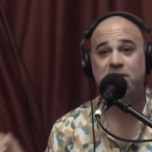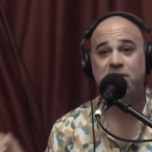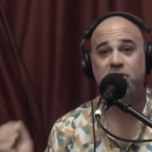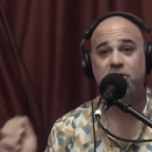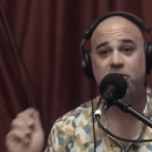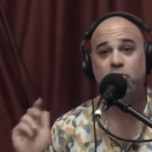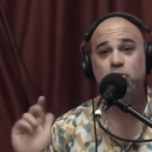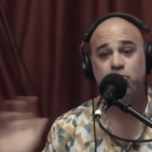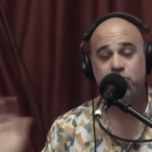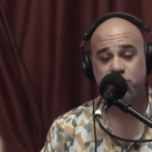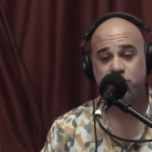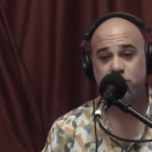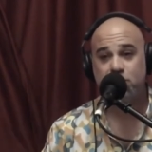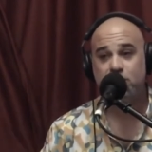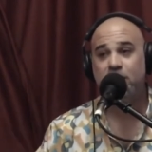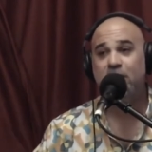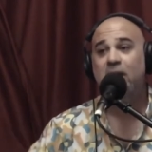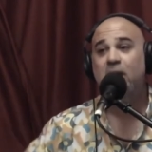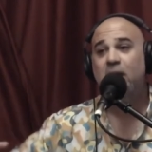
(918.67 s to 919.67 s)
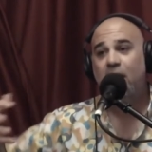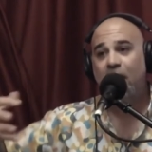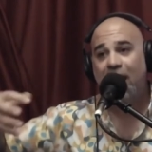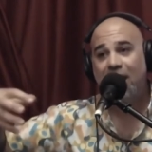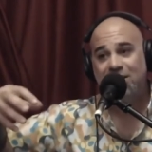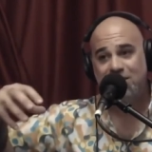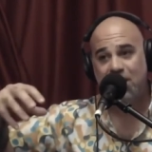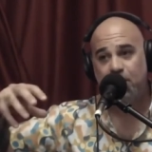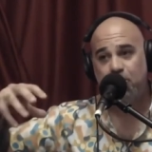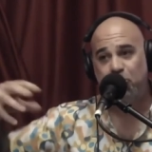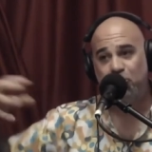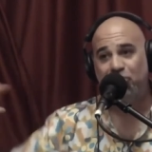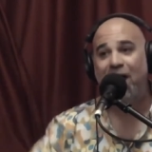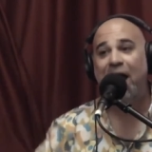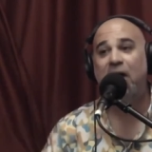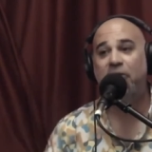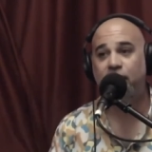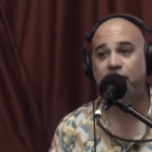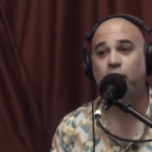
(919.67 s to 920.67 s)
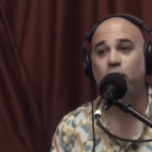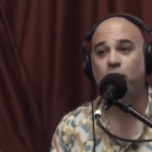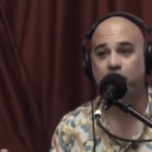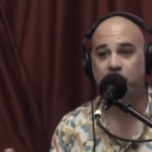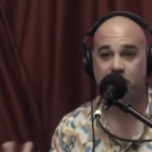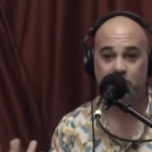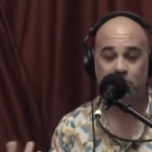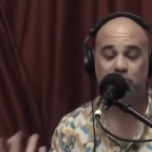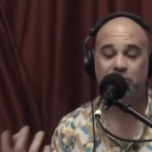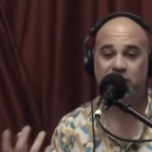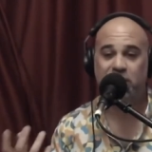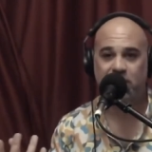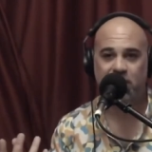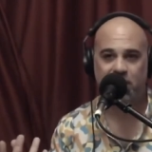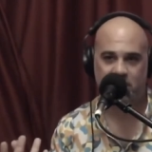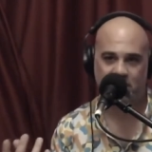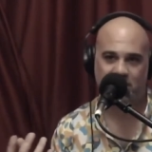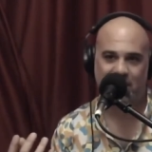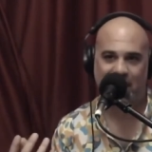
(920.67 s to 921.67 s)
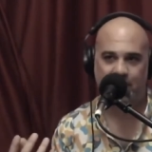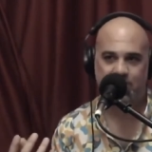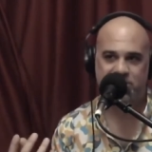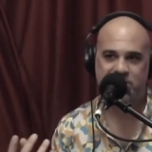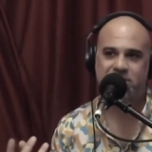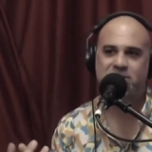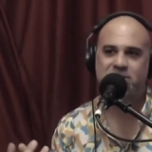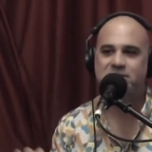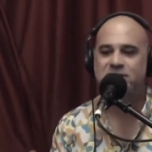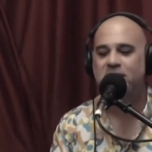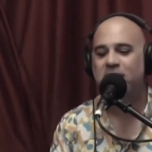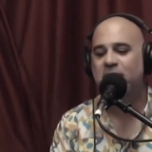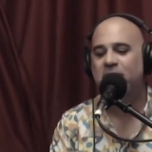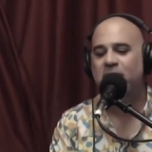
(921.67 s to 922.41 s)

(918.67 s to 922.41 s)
and YouTube as a platform completely collapses,